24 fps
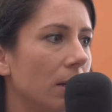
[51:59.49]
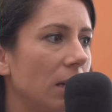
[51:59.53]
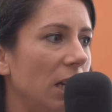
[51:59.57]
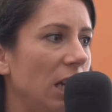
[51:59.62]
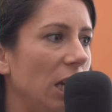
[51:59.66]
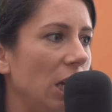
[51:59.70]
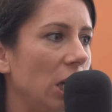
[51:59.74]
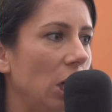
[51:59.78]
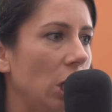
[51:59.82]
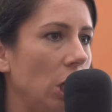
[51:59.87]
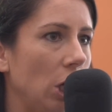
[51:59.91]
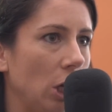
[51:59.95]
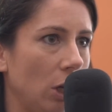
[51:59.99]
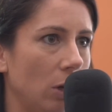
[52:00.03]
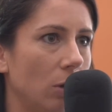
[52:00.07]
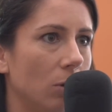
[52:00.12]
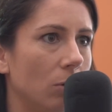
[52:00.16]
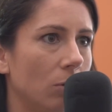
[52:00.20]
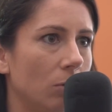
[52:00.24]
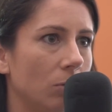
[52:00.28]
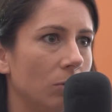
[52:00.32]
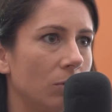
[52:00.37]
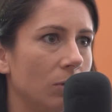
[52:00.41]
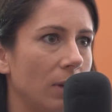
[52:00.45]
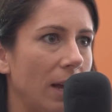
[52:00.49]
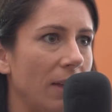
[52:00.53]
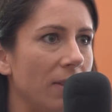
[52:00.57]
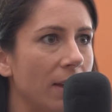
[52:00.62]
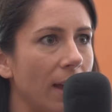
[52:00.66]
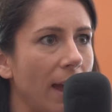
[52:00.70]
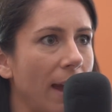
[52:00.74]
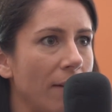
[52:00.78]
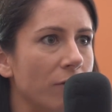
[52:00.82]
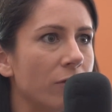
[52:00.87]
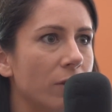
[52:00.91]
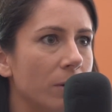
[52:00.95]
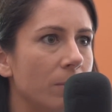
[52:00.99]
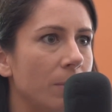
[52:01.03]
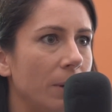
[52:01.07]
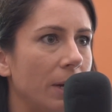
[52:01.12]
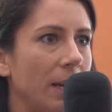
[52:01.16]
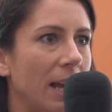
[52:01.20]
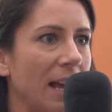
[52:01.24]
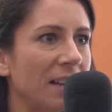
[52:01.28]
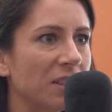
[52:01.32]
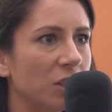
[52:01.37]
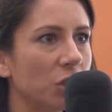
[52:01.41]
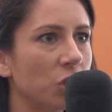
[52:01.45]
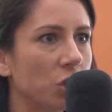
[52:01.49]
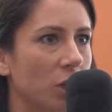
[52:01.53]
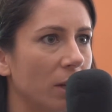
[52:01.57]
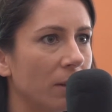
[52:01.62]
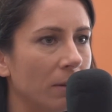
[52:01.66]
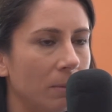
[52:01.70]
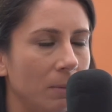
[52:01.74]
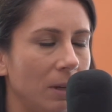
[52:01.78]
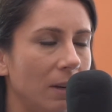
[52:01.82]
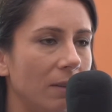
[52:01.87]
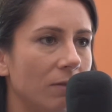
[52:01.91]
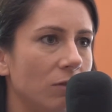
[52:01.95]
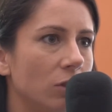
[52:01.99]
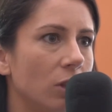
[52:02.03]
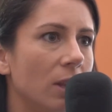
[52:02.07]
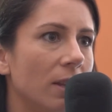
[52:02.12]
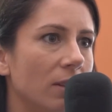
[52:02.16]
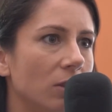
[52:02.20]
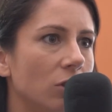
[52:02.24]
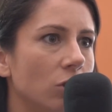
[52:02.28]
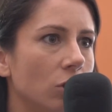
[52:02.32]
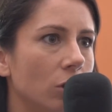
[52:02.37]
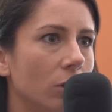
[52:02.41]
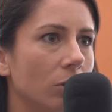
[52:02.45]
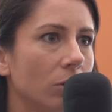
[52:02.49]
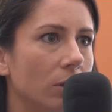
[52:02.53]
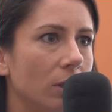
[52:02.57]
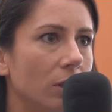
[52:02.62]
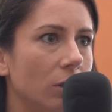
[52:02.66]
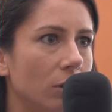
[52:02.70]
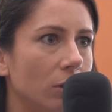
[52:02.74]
in you, I think everybody as a ch I mean, the chil